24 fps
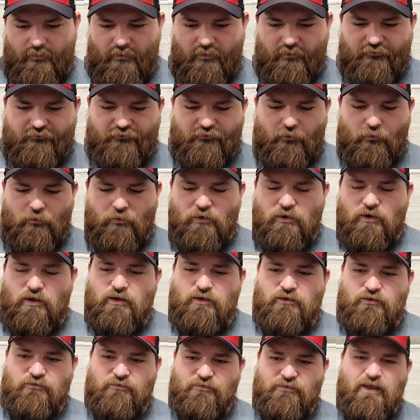So
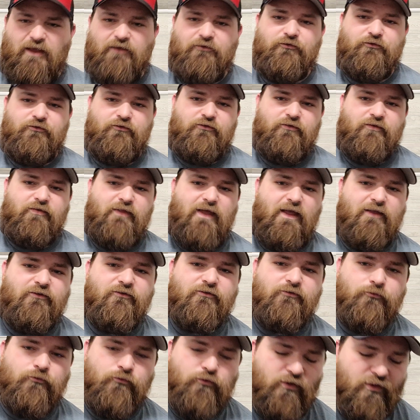
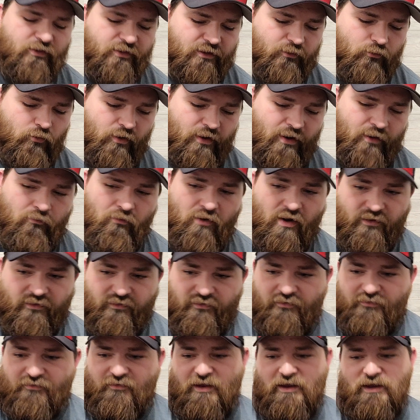that's really what I want you
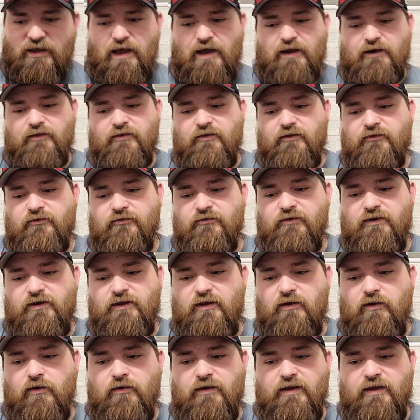to take out of this video,